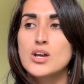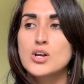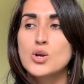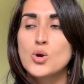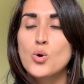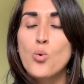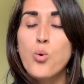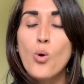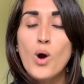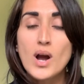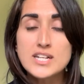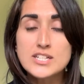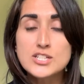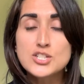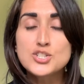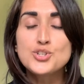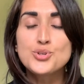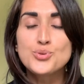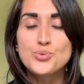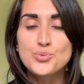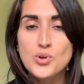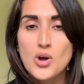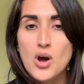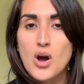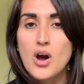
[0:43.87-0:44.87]
quite
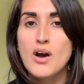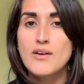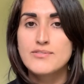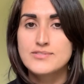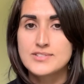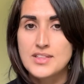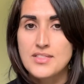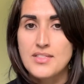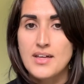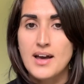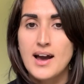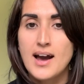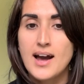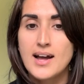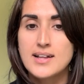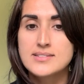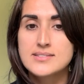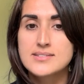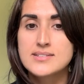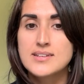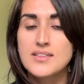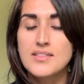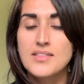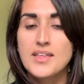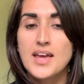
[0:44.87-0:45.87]
soon after
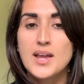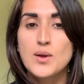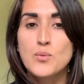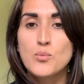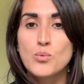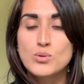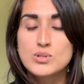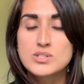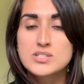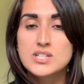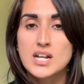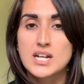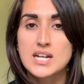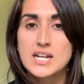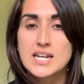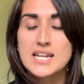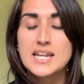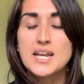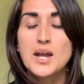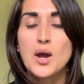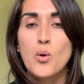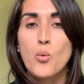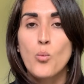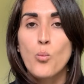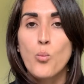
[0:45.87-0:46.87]
that, they will
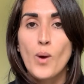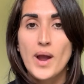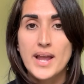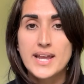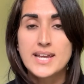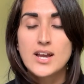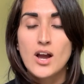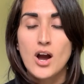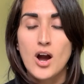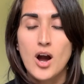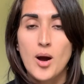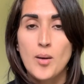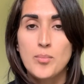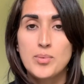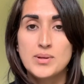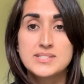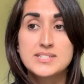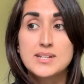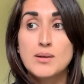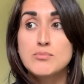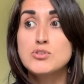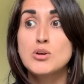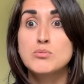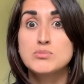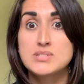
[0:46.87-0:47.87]
suddenly wake up. And
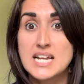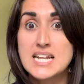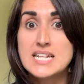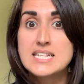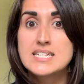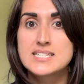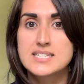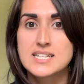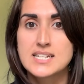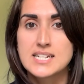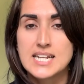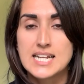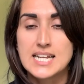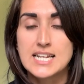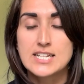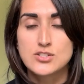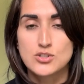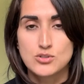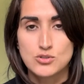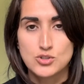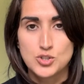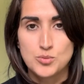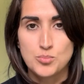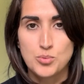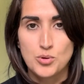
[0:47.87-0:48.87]
sometimes instantly, as
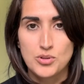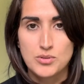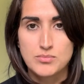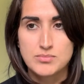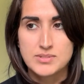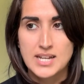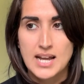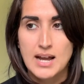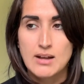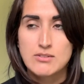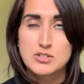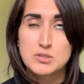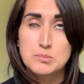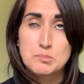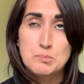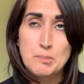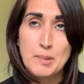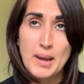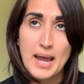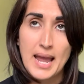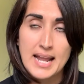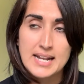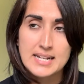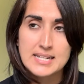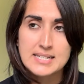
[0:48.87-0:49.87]
soon as you put them down,
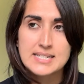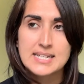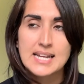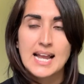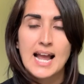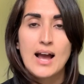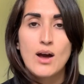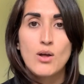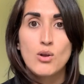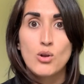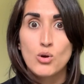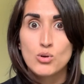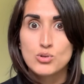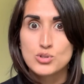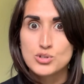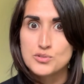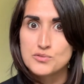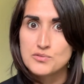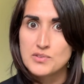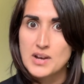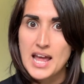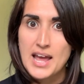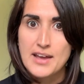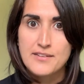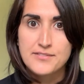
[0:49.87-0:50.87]
depending how long
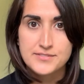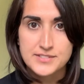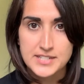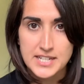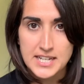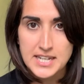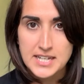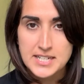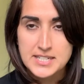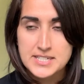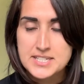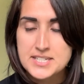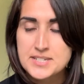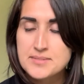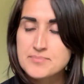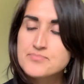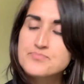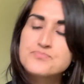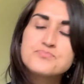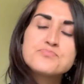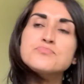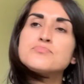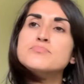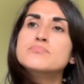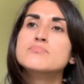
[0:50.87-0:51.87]
you've left it,
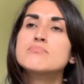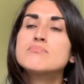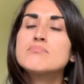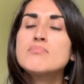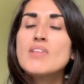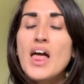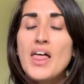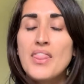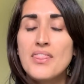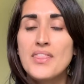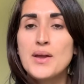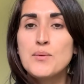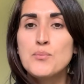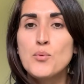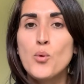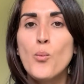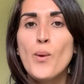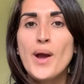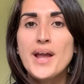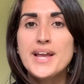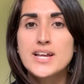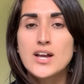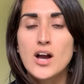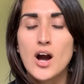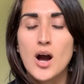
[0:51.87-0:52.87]
they will
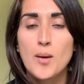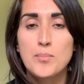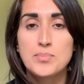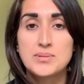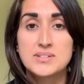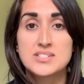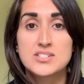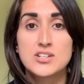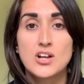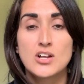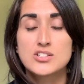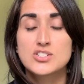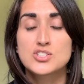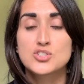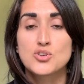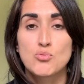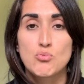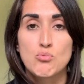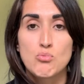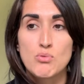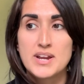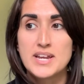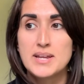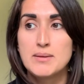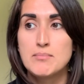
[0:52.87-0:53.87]
wake up and start
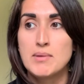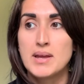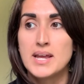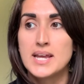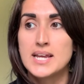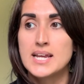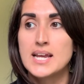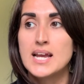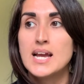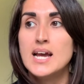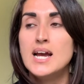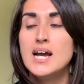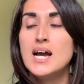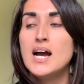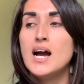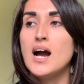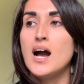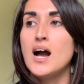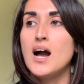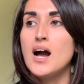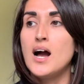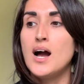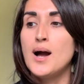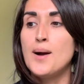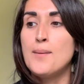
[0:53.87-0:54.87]
screaming.
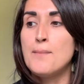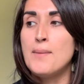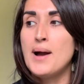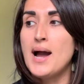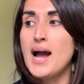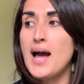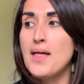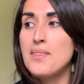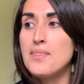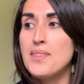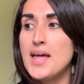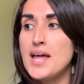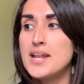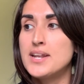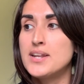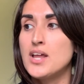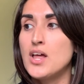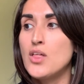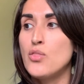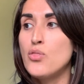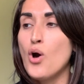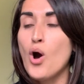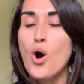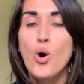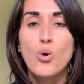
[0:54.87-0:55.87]
And then
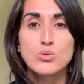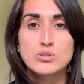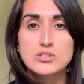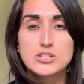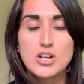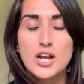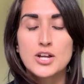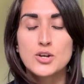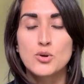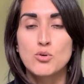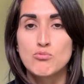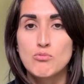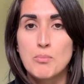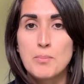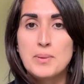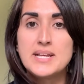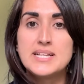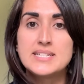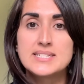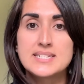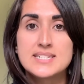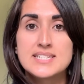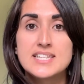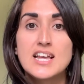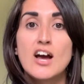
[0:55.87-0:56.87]
the whole cycle
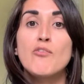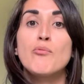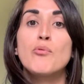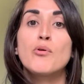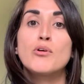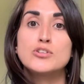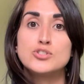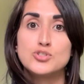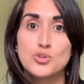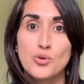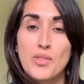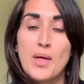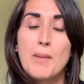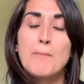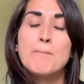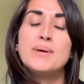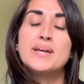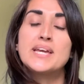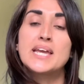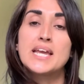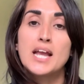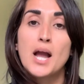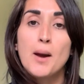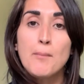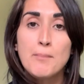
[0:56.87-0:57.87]
repeats itself because you're then
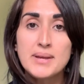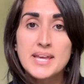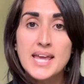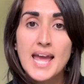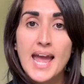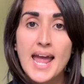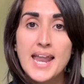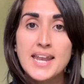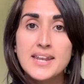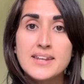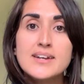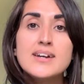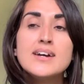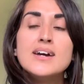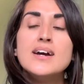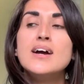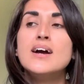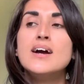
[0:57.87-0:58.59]
picking up again,